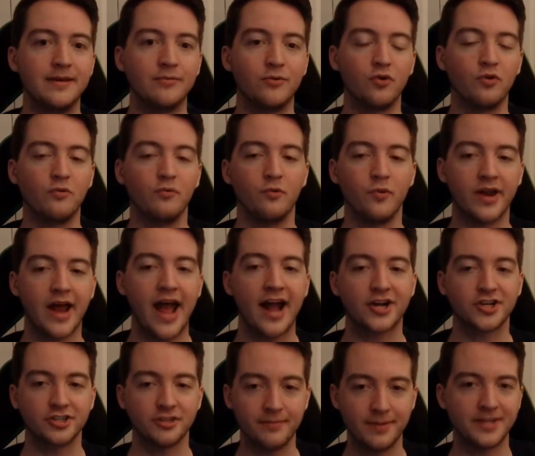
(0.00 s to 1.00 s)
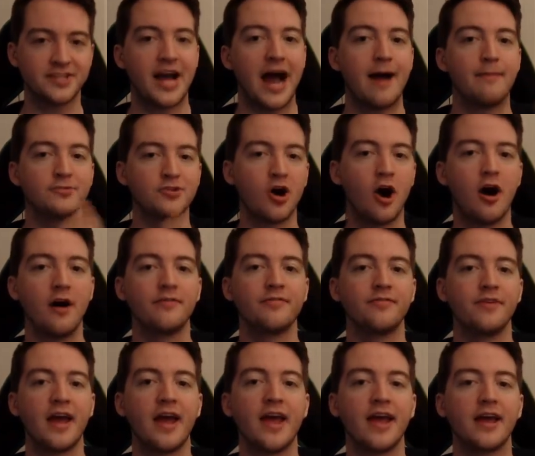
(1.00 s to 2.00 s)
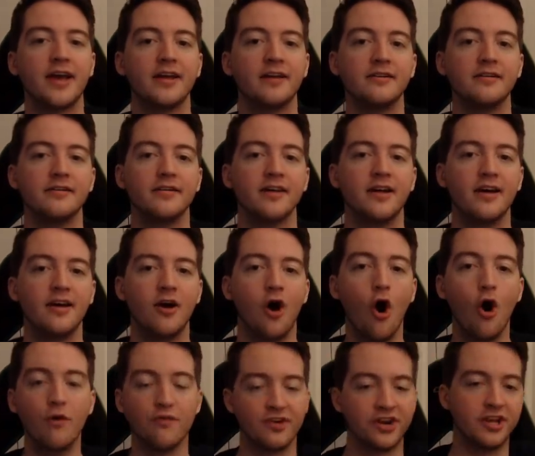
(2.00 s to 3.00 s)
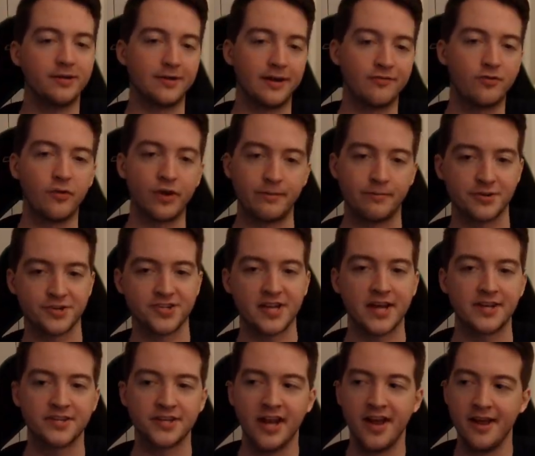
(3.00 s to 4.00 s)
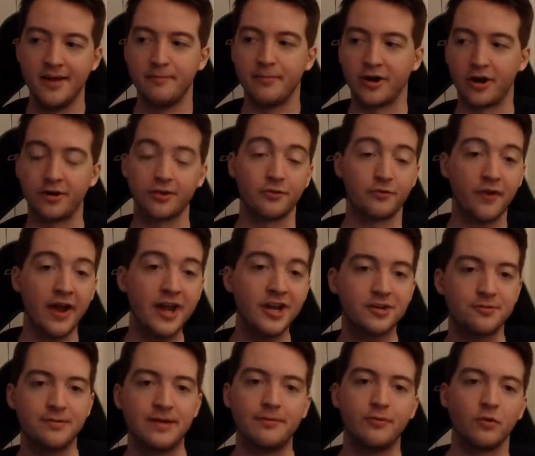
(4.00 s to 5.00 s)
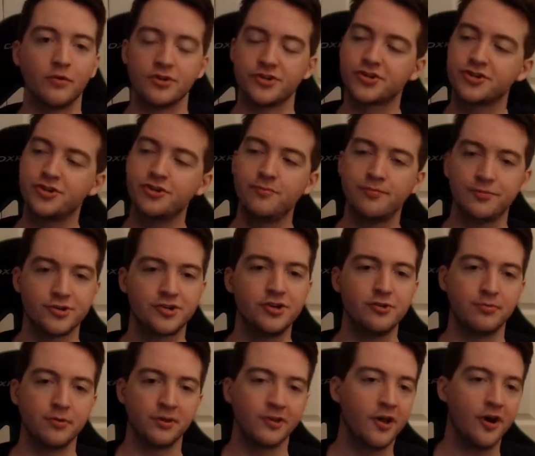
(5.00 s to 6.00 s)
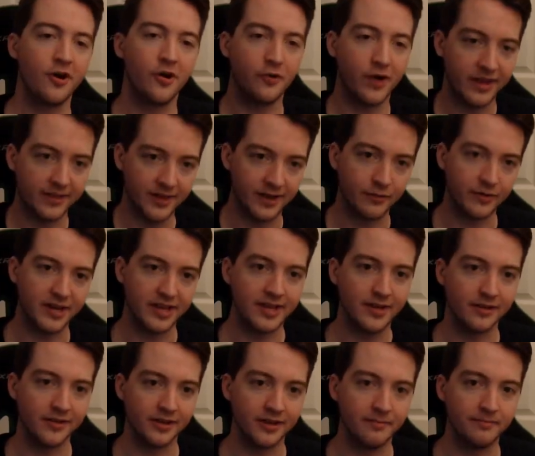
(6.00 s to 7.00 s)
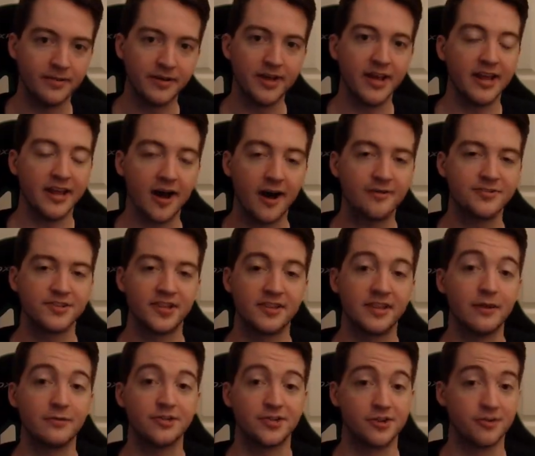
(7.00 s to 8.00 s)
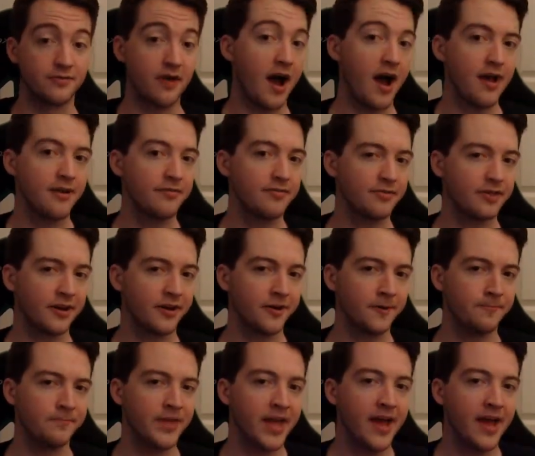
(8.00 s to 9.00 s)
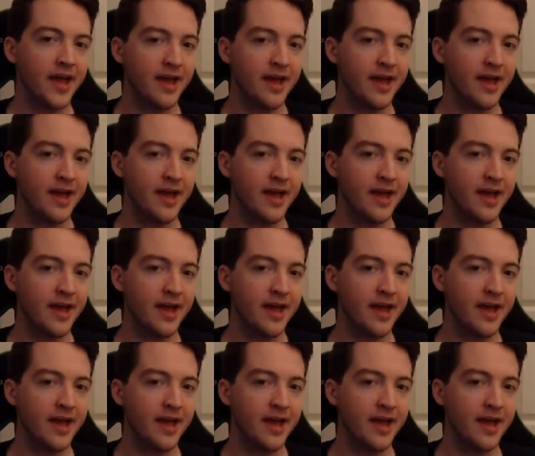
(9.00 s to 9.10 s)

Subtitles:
people would actually be topped off and overheal by 40%, but all the ranged people were super, super low, and they would heal them enough so that they would survive, you know.